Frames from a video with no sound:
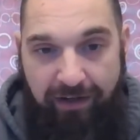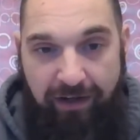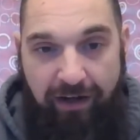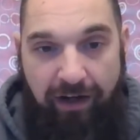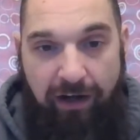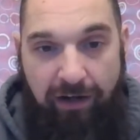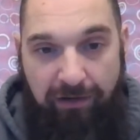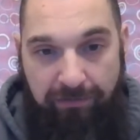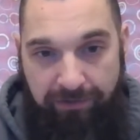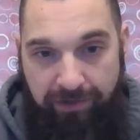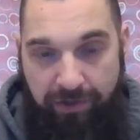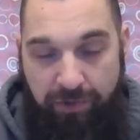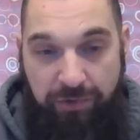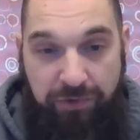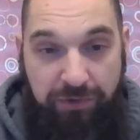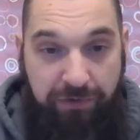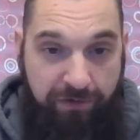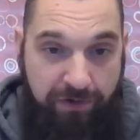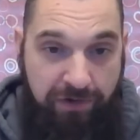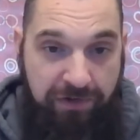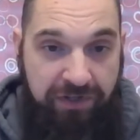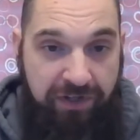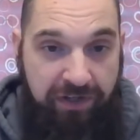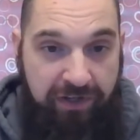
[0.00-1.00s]
of those
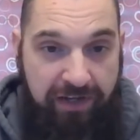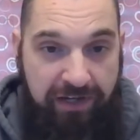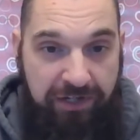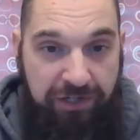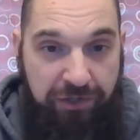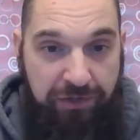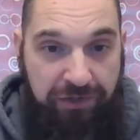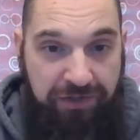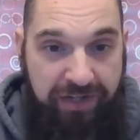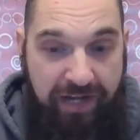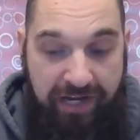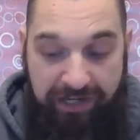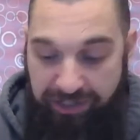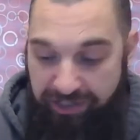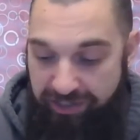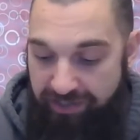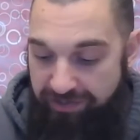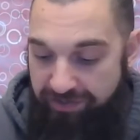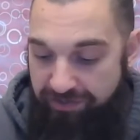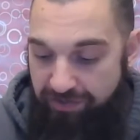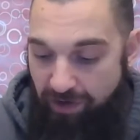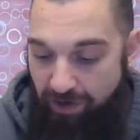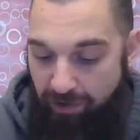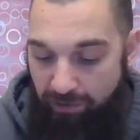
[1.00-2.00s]
first initial
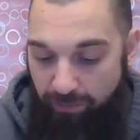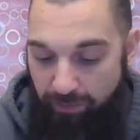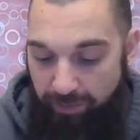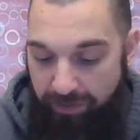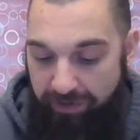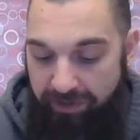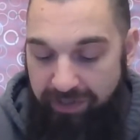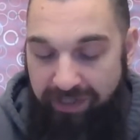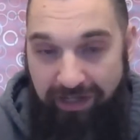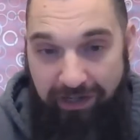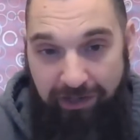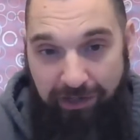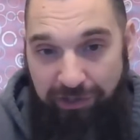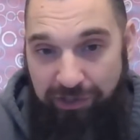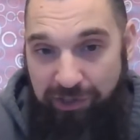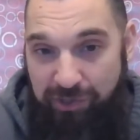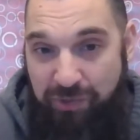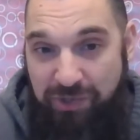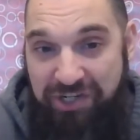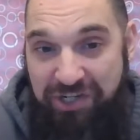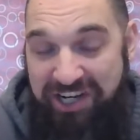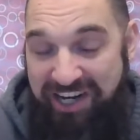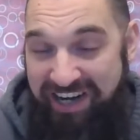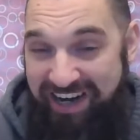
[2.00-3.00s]
sessions are really
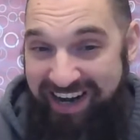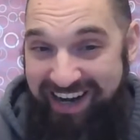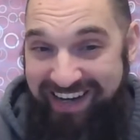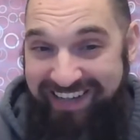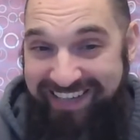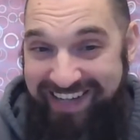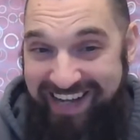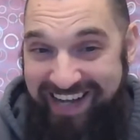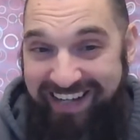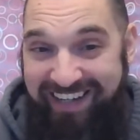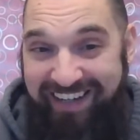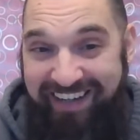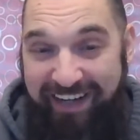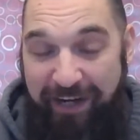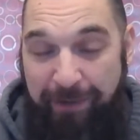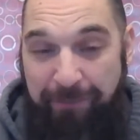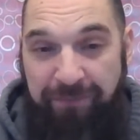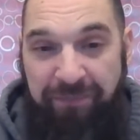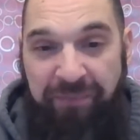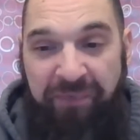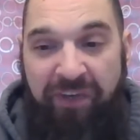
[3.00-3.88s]
inclusion and identity,